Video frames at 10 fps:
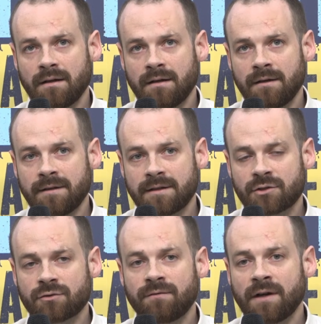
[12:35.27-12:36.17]
video
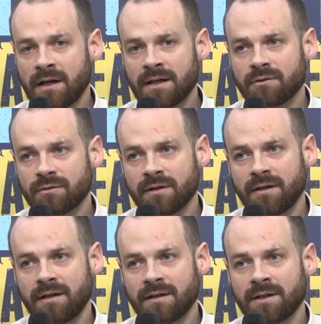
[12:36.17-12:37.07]
surveillance
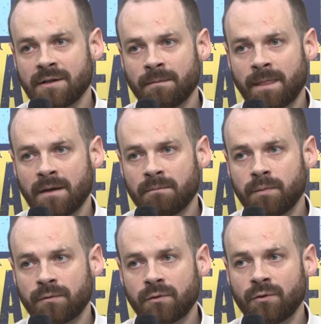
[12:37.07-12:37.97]
and the way
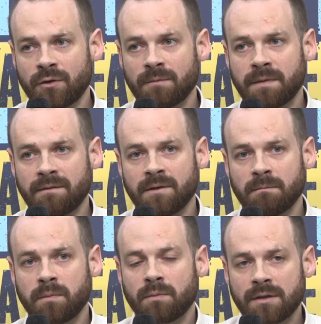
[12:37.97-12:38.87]
Ukraine
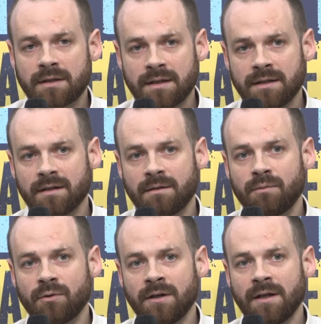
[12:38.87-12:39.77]
not only
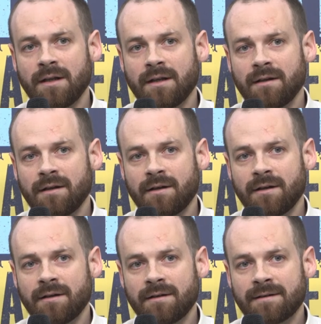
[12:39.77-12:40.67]
guesses but
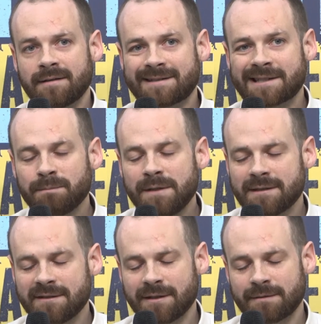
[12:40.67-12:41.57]
repeats the
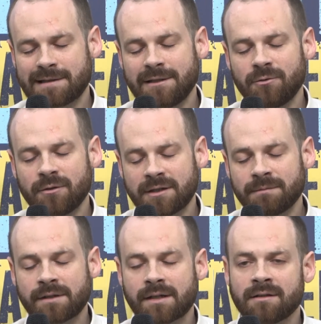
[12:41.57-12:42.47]

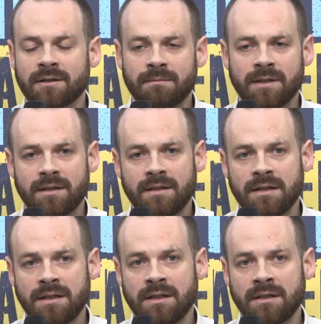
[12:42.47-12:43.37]
errors
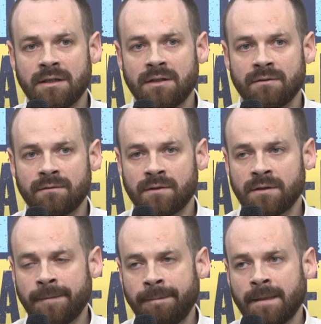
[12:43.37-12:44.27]
or
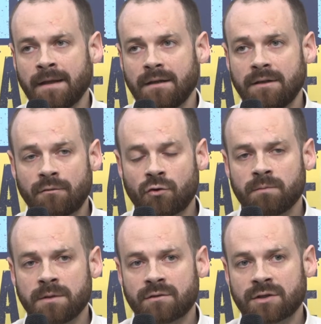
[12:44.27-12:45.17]
follows the existing
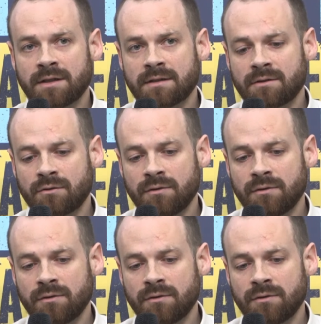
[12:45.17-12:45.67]
trends